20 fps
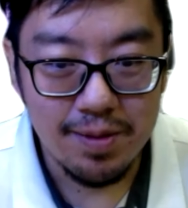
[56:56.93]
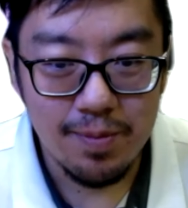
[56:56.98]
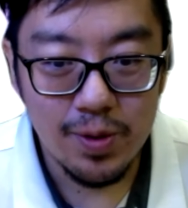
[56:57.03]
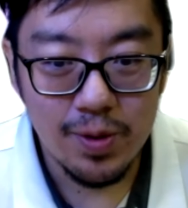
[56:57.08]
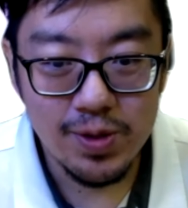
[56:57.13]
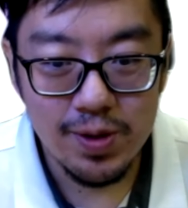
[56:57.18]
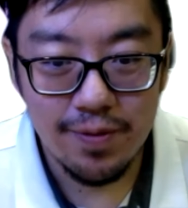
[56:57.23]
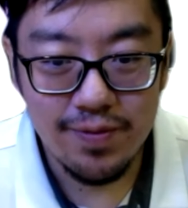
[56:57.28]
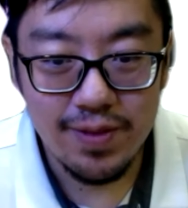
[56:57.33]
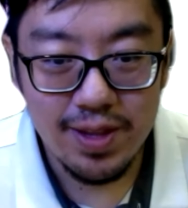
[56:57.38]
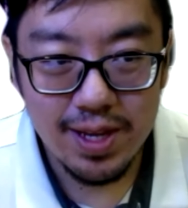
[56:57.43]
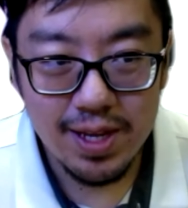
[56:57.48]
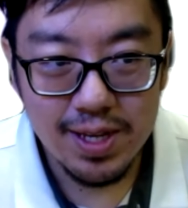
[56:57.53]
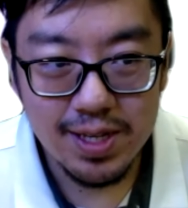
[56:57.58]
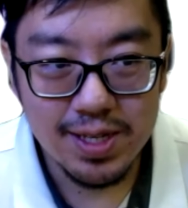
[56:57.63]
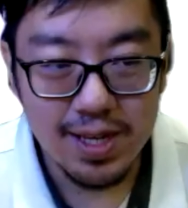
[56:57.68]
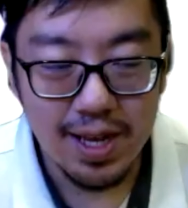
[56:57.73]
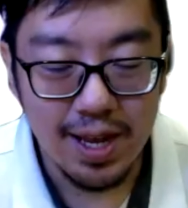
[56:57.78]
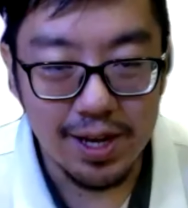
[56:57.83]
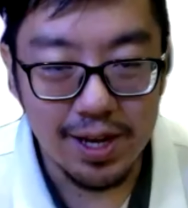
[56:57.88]
Most of
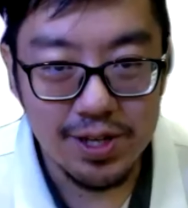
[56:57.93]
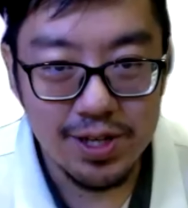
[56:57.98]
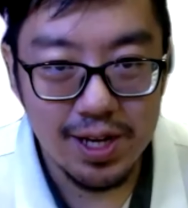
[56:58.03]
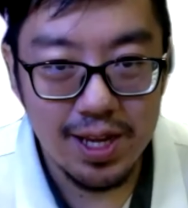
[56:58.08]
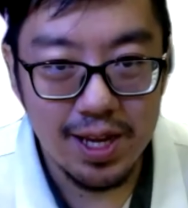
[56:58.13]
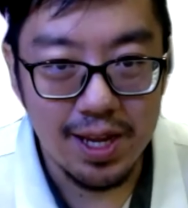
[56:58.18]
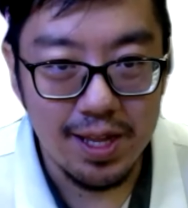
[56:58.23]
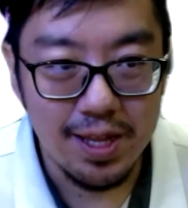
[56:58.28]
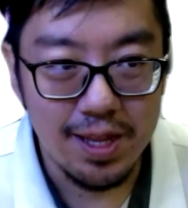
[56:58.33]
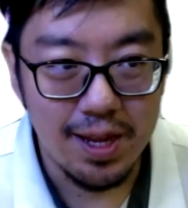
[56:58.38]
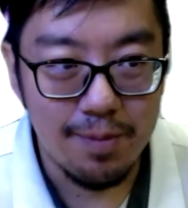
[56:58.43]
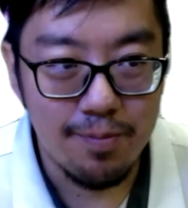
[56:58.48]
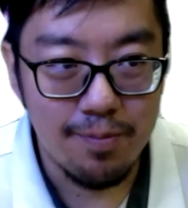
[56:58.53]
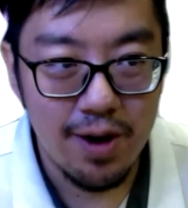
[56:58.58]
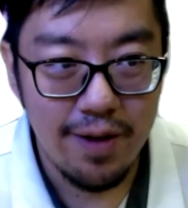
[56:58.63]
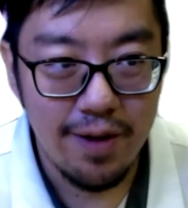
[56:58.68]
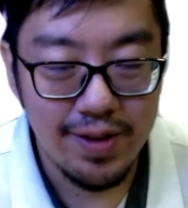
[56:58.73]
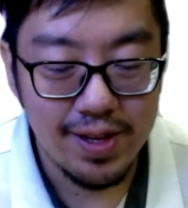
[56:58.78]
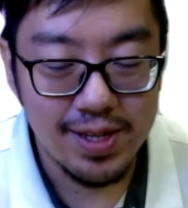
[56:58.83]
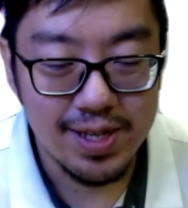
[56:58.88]
these are actually in the
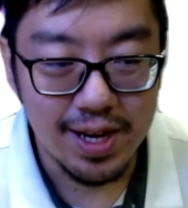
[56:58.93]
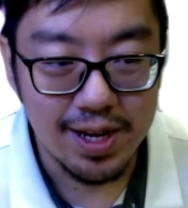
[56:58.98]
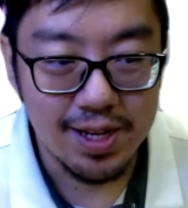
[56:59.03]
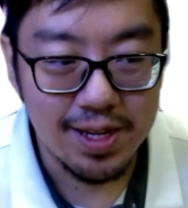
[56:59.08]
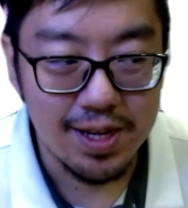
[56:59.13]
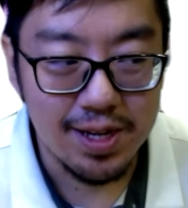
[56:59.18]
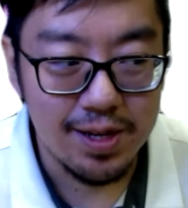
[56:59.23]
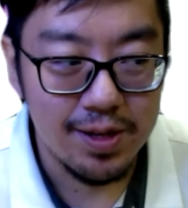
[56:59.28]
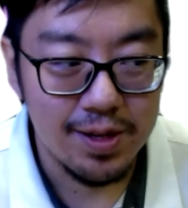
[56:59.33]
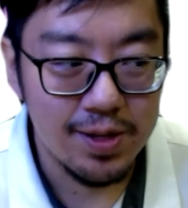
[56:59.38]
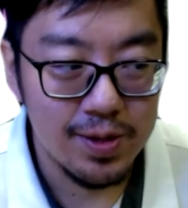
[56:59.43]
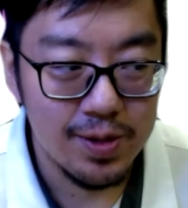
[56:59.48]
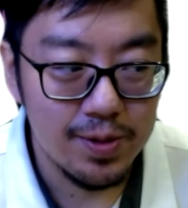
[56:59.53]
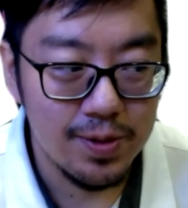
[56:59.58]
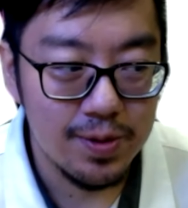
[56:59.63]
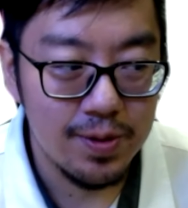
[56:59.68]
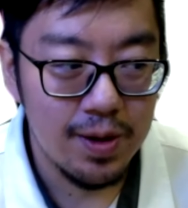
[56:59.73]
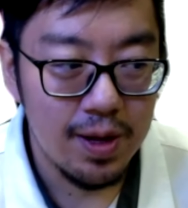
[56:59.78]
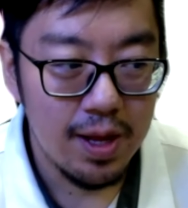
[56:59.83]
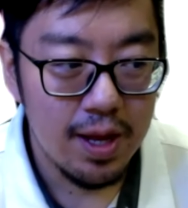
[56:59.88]
private sector.
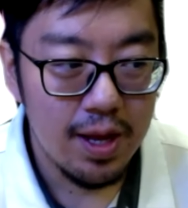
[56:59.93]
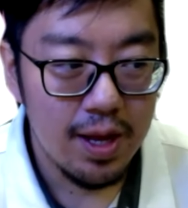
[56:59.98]
So